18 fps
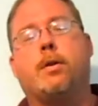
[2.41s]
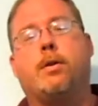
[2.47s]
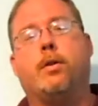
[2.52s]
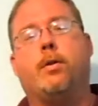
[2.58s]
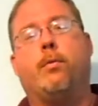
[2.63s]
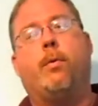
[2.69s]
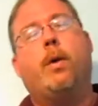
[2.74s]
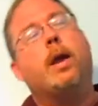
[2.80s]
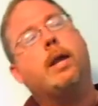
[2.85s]
to
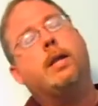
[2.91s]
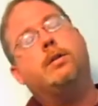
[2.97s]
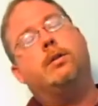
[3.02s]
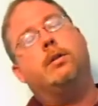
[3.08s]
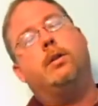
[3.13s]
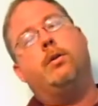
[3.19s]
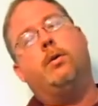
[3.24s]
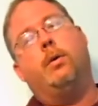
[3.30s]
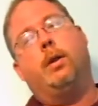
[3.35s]
the range
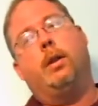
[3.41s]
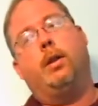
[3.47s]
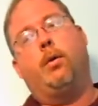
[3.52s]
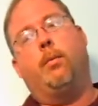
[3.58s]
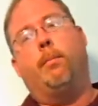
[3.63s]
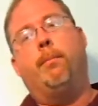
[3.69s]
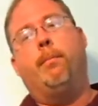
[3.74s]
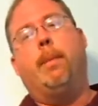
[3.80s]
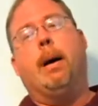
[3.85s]
and do a
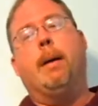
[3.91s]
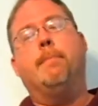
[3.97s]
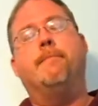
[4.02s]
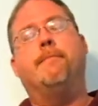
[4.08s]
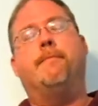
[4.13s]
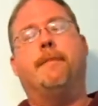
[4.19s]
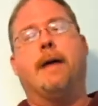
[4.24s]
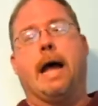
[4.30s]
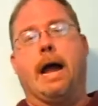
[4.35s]
little bump
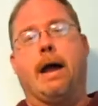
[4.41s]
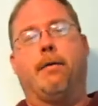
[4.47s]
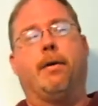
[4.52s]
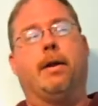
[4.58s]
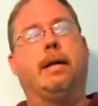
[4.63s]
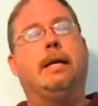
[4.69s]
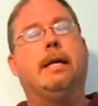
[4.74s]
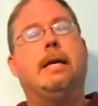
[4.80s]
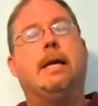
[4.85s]

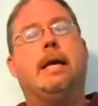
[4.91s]
firing.